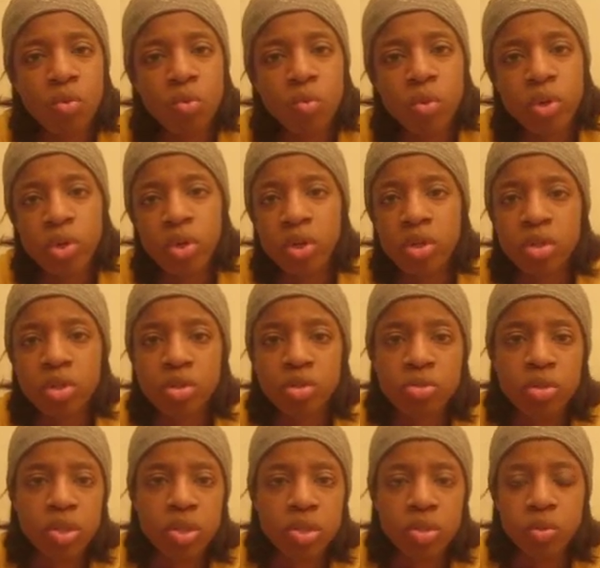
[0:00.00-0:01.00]
we're going to do
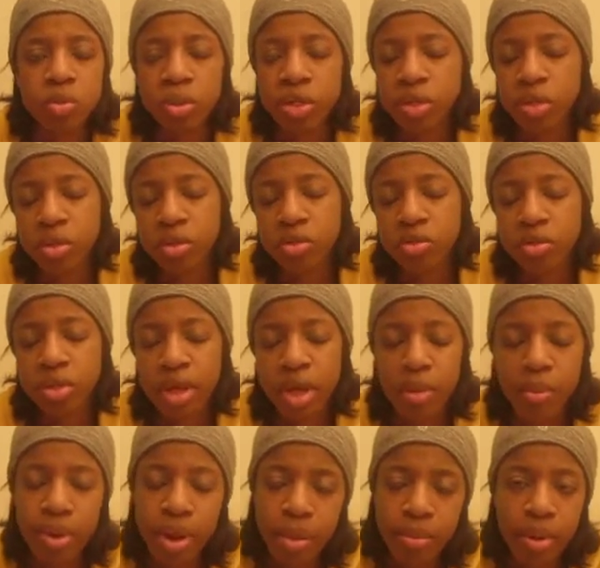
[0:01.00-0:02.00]
this, we're going to do
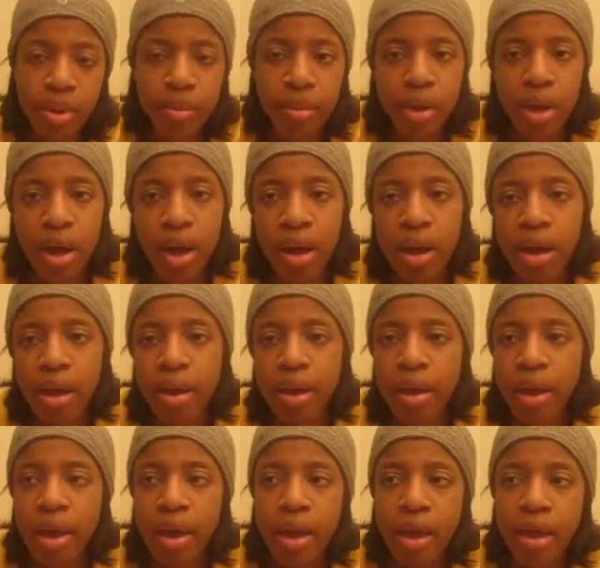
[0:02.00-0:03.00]
that, blah blah blah,
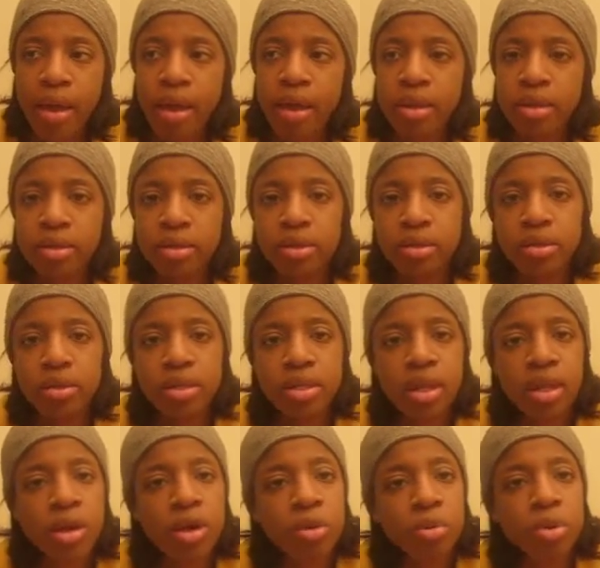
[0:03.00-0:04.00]
and to
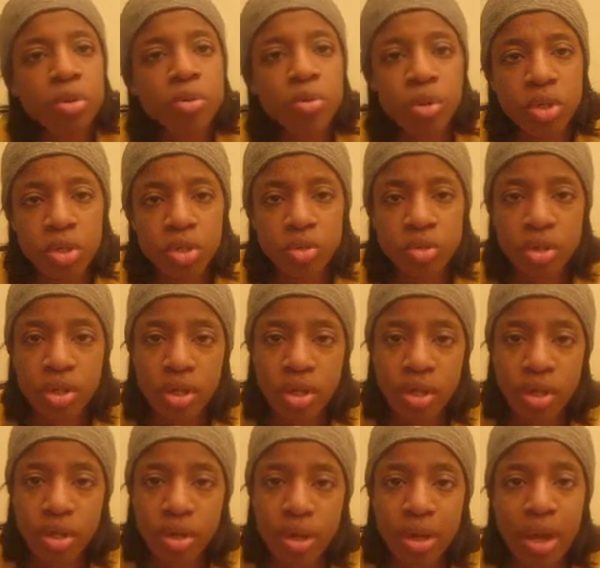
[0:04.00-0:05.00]
hell with what you
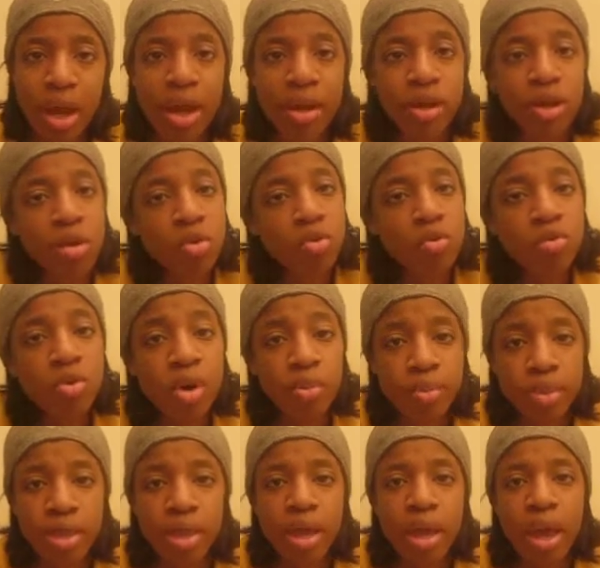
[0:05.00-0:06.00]
think. Kind of grew
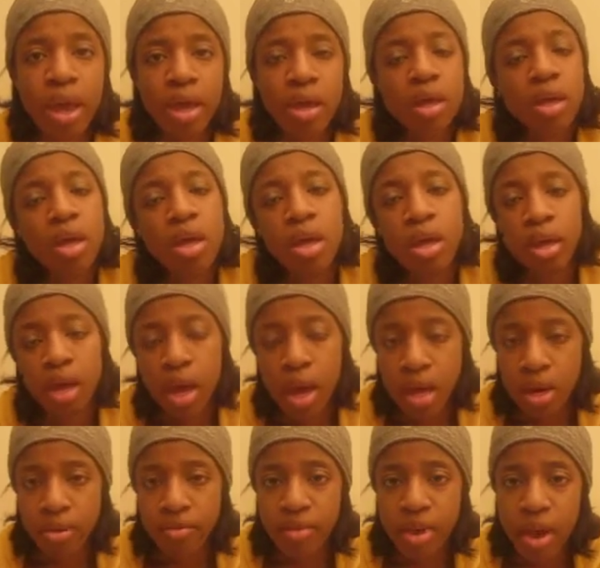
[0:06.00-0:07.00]
up in that
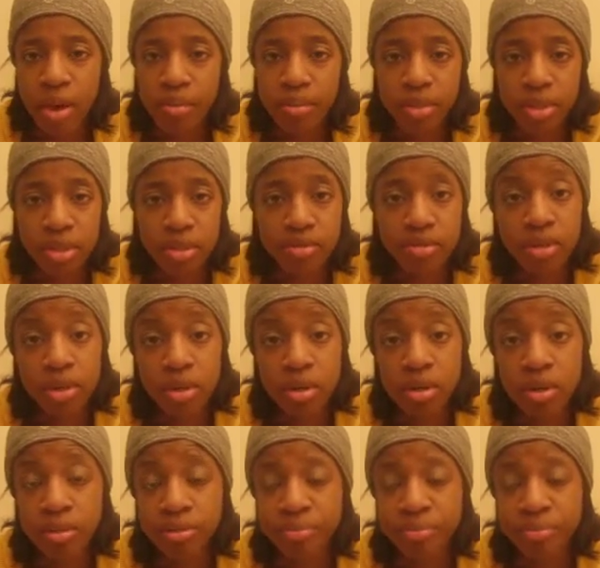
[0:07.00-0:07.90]
kind of atmosphere.